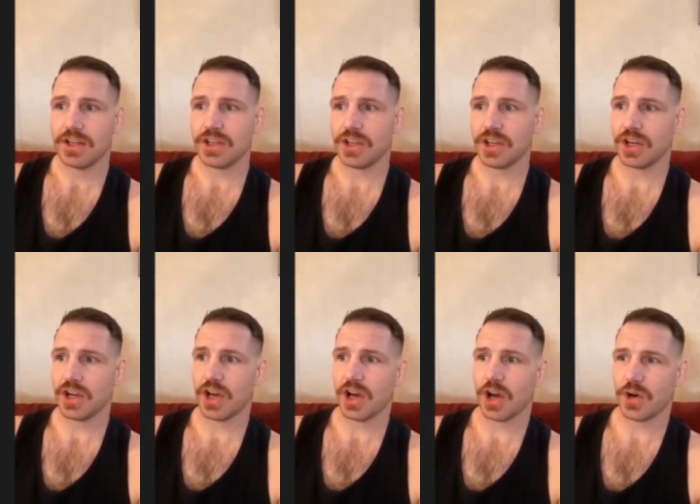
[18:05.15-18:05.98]
you
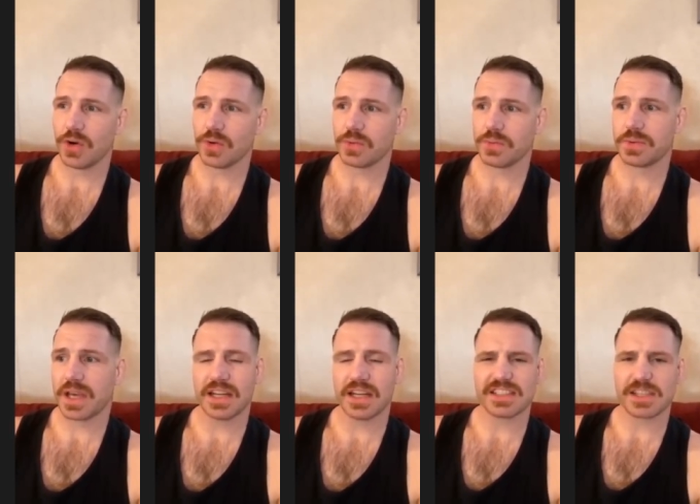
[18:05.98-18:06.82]
know,
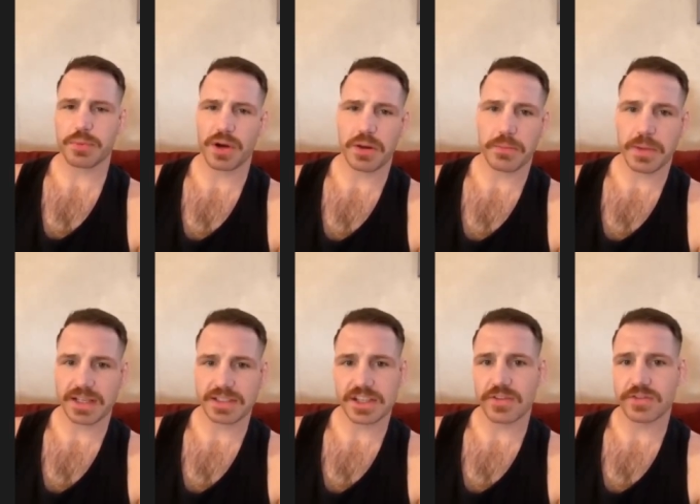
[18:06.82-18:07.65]
kind of separate
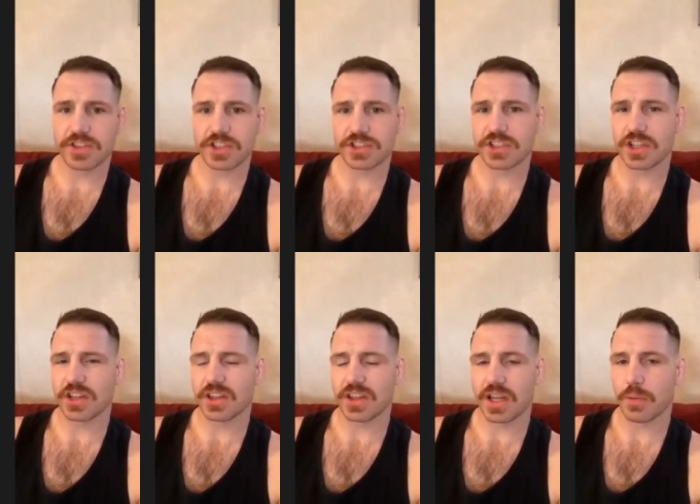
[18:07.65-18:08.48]
myself just a
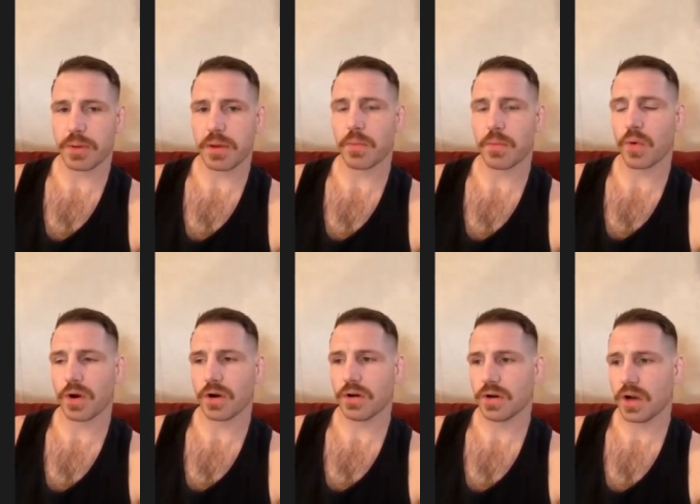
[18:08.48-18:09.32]
little bit
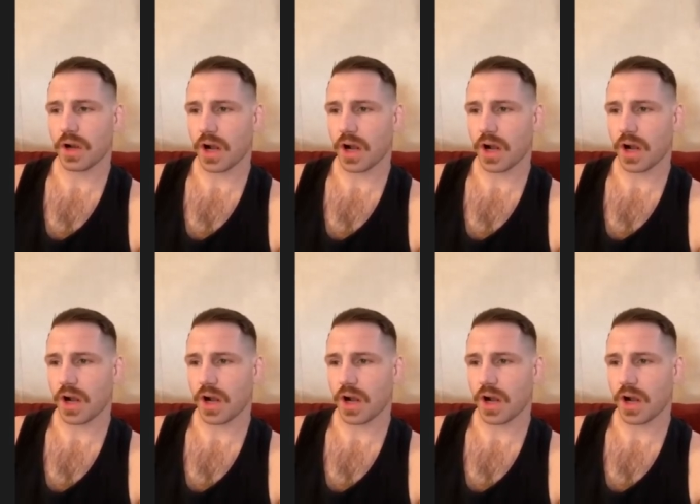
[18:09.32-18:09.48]
more.